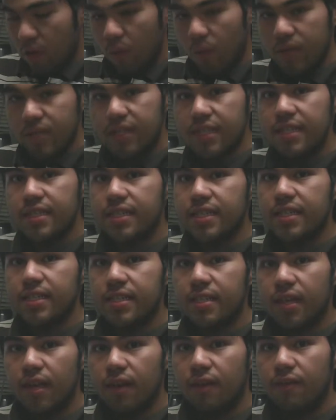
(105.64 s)
which
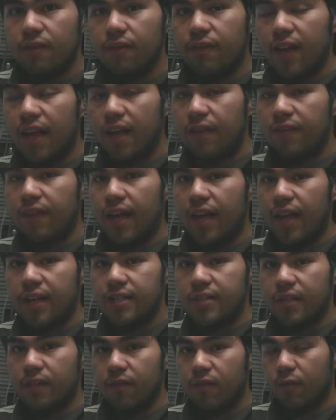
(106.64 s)
consists of 5
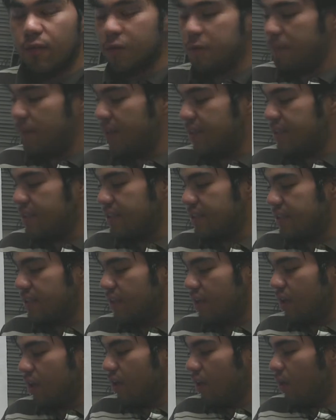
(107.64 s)
lines and 4 spaces,
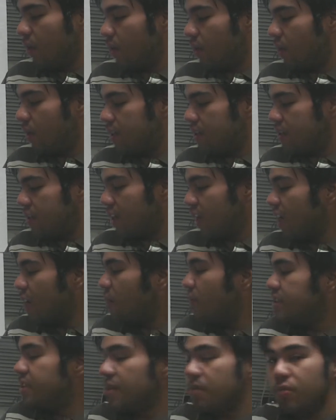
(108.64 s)
which kind of
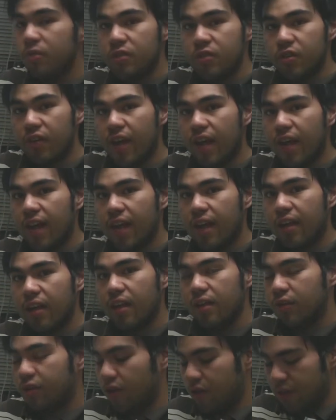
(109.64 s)
resembles your hand
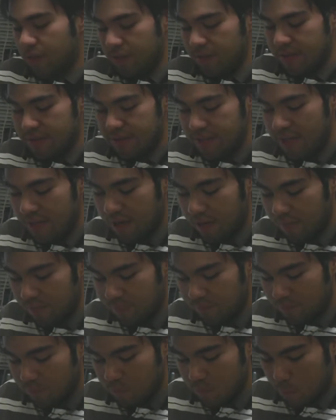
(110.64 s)
turned to its side.
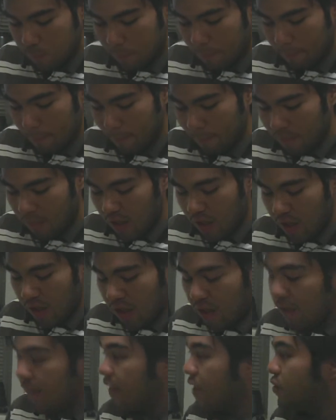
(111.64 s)

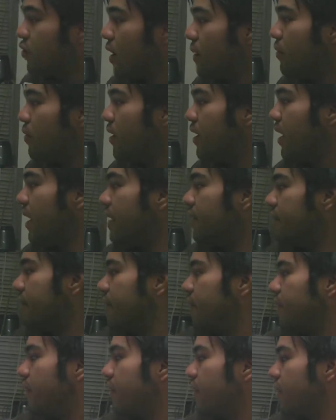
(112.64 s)
The treble clef
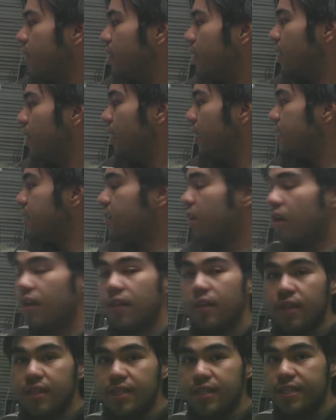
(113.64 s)
is
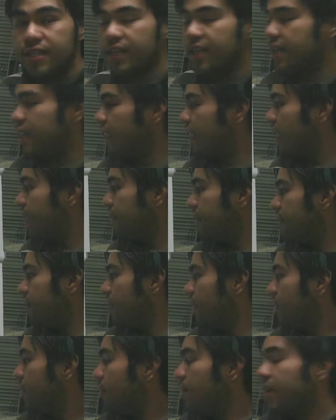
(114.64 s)
called the G clef
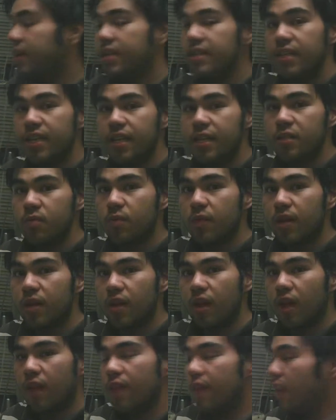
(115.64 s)
because it is
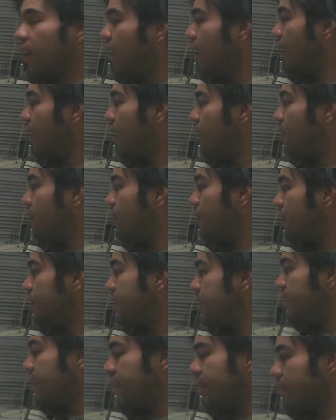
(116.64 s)
written on the line for
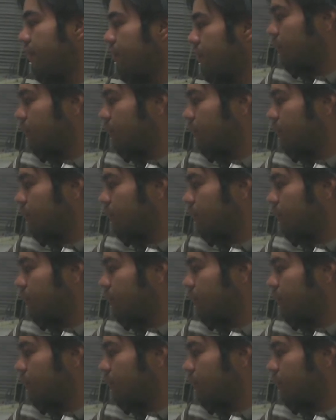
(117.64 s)
G.